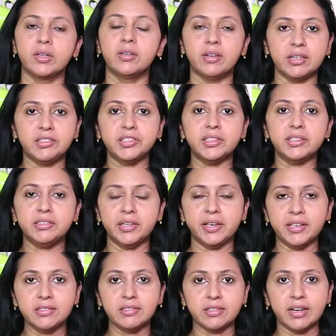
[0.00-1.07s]
nutty
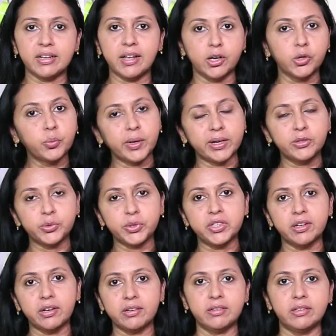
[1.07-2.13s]
taste and aroma to
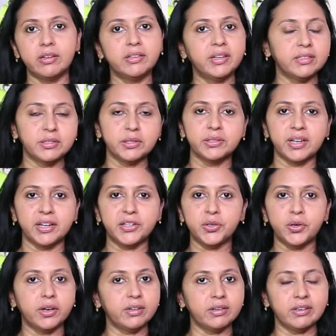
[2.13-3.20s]
your dessert and
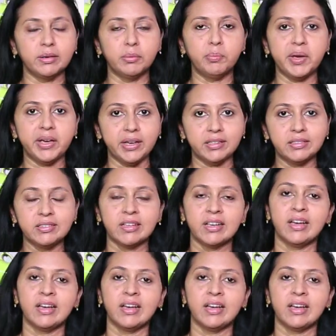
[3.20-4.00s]
your bakes.